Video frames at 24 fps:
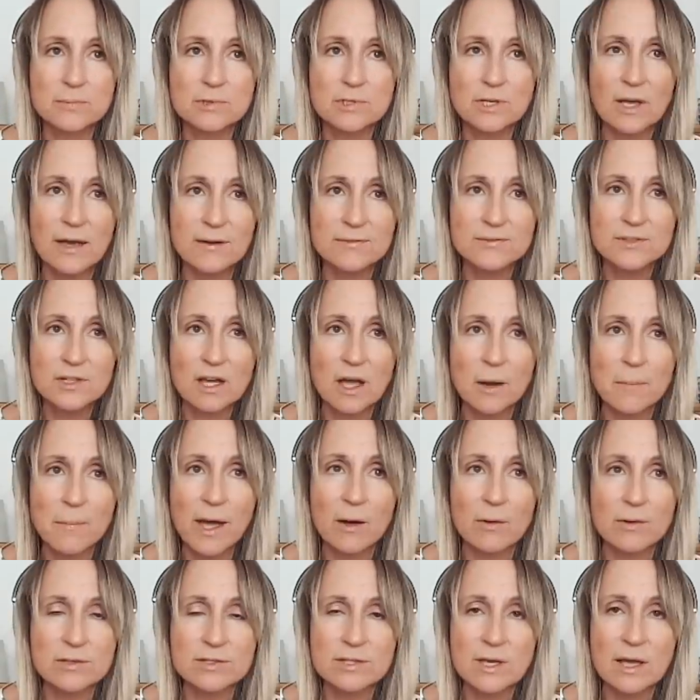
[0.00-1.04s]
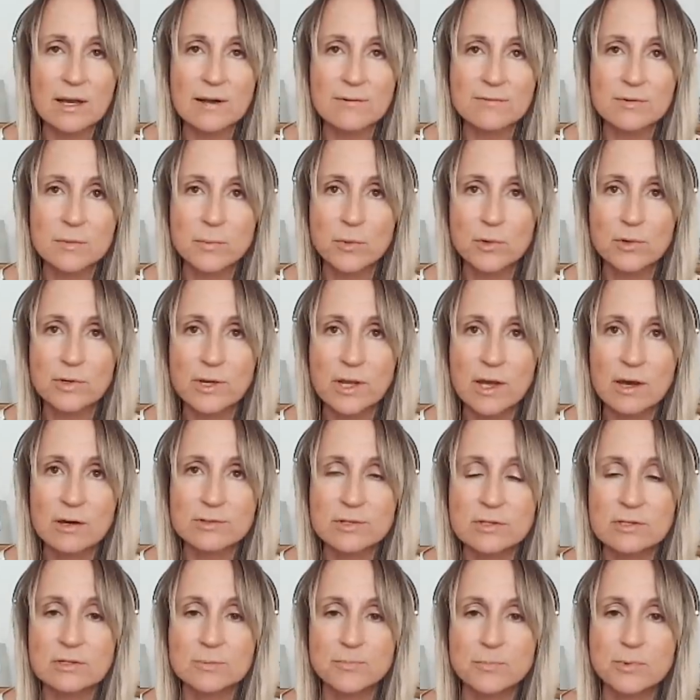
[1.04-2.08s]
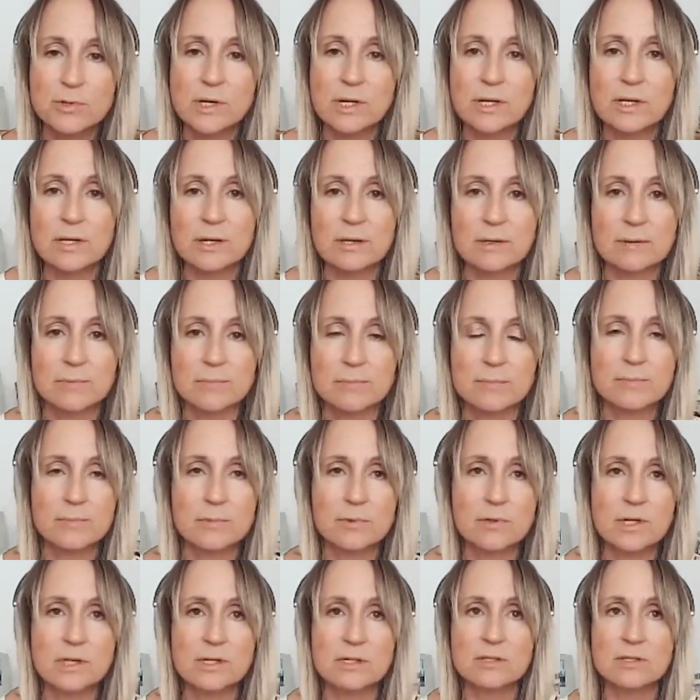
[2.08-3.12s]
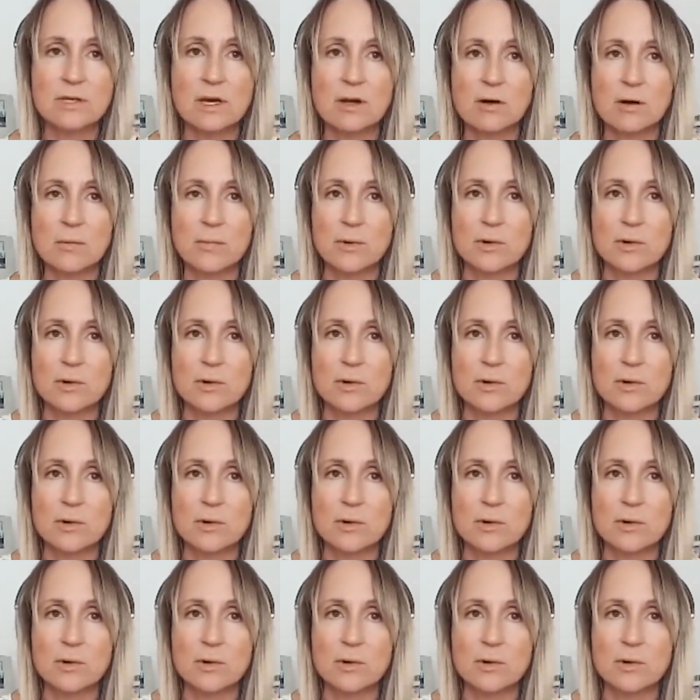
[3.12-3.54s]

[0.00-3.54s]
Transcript: have to come out and tell everybody else is pretty terrible.